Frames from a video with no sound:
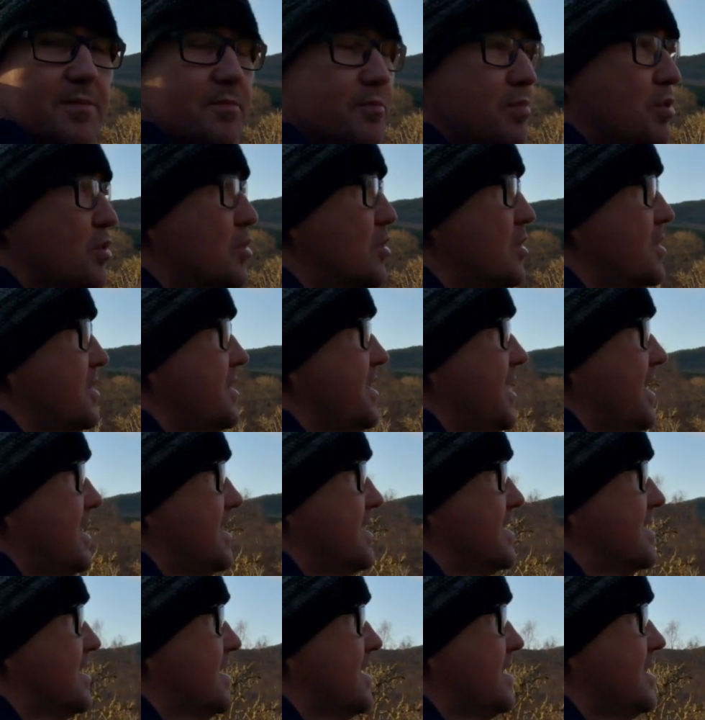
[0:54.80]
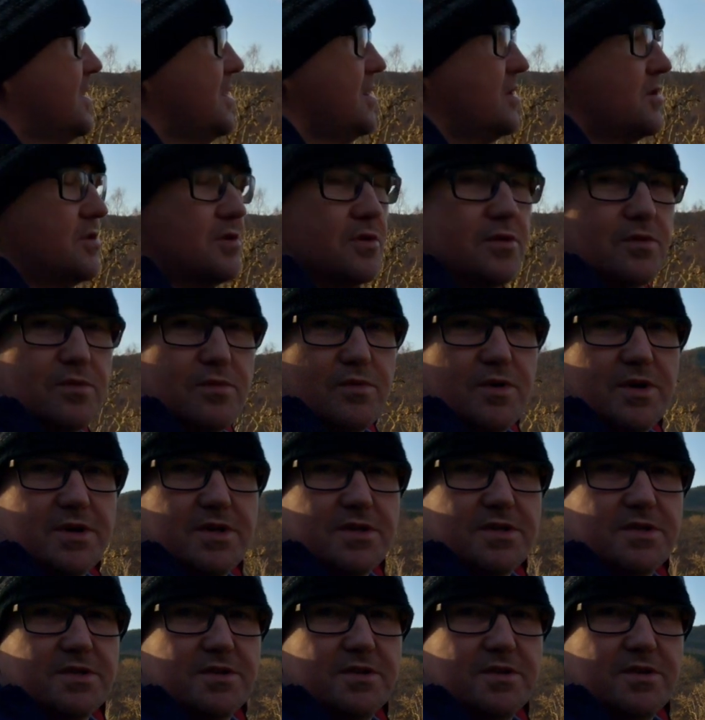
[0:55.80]
important. You don't
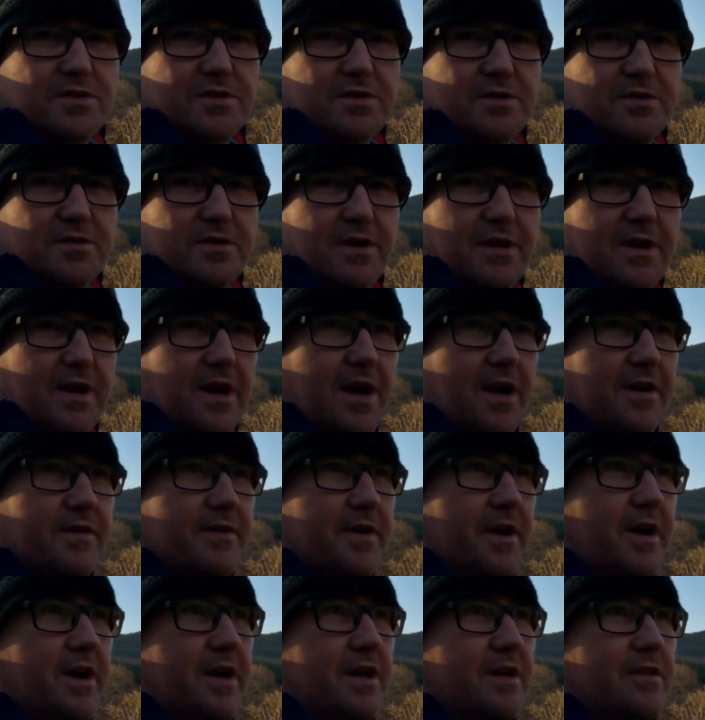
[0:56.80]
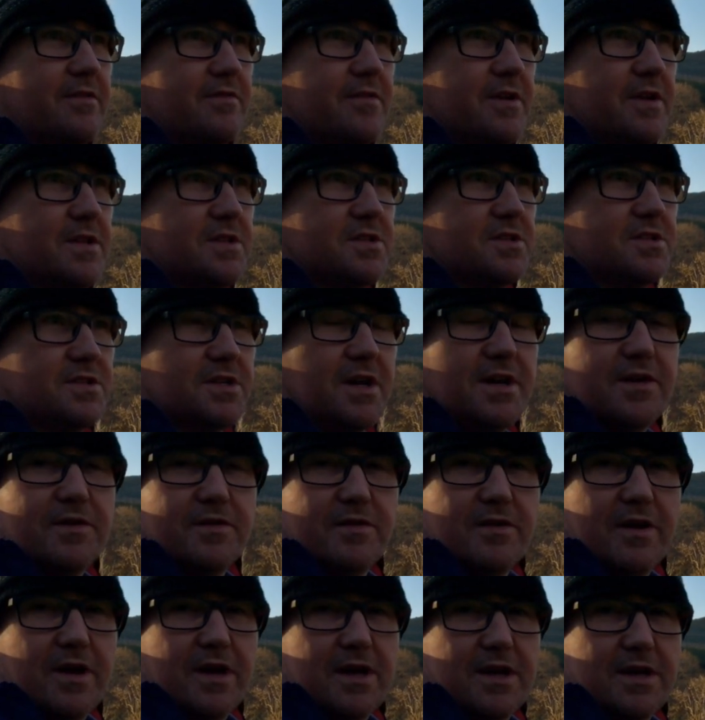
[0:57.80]
want to arrive at
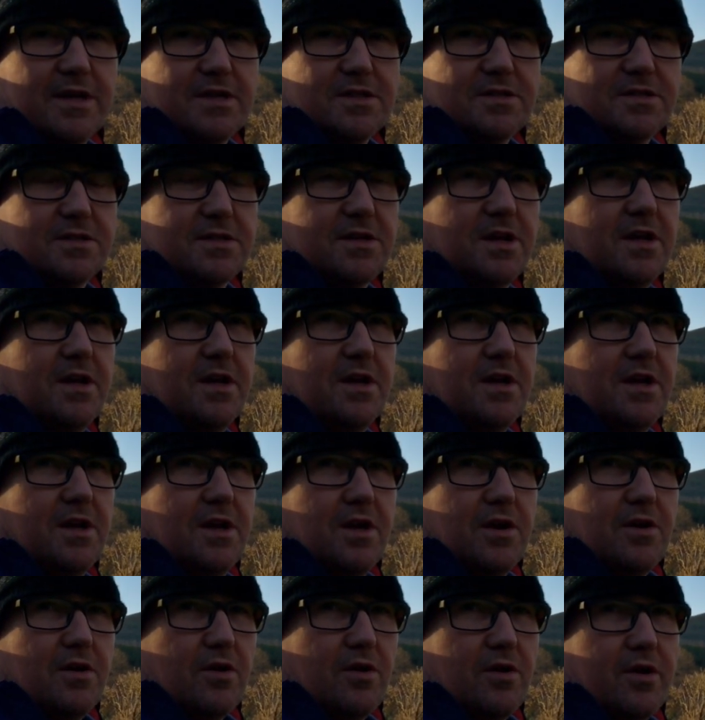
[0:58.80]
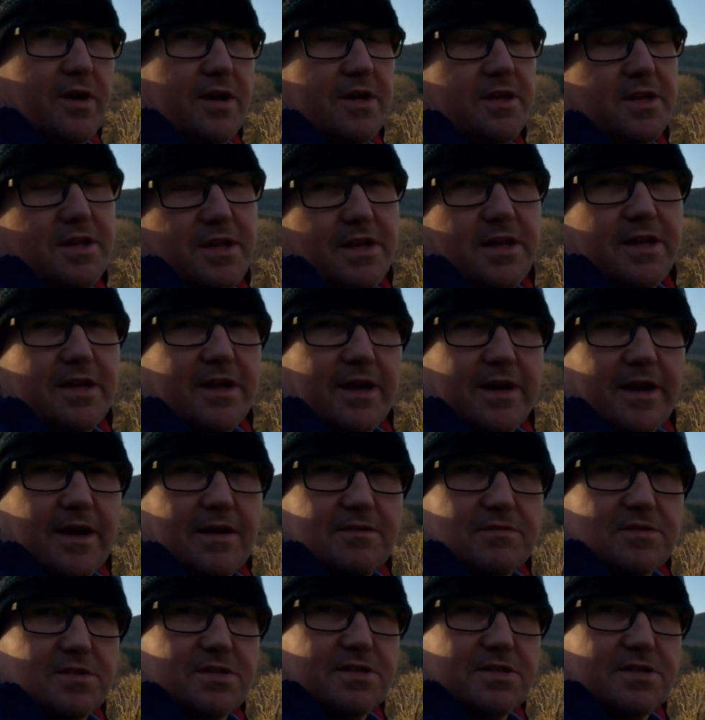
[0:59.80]
sunrise or indeed around